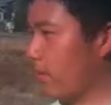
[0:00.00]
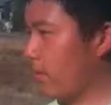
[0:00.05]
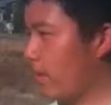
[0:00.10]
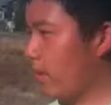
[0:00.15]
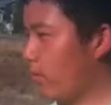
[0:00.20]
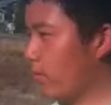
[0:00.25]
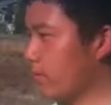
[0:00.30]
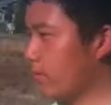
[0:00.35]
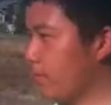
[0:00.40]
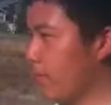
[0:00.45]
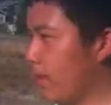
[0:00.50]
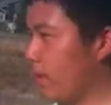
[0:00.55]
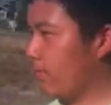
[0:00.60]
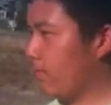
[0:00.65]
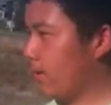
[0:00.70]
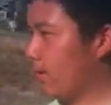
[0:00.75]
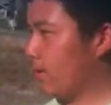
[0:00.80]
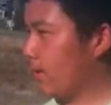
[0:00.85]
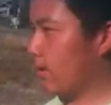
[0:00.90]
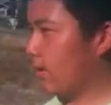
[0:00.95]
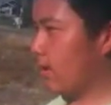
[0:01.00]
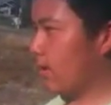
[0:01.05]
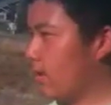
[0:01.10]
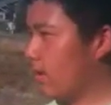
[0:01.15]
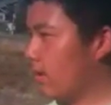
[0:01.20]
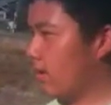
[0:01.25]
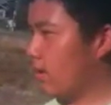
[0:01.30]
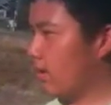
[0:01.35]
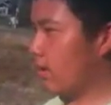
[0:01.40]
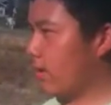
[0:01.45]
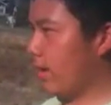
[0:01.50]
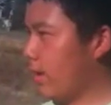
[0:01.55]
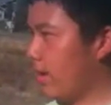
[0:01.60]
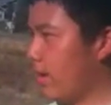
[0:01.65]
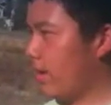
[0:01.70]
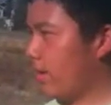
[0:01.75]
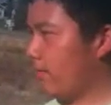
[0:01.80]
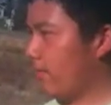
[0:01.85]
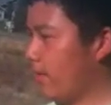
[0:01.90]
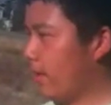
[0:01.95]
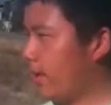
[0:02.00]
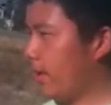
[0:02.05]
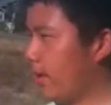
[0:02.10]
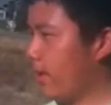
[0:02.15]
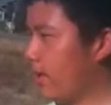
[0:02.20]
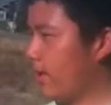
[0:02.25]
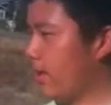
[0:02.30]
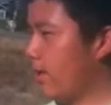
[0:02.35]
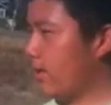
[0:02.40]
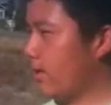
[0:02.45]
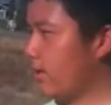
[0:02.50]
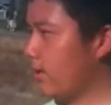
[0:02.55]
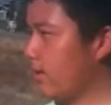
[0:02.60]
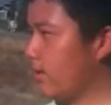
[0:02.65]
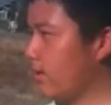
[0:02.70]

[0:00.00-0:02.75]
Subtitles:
It was public. Could I help hearing it?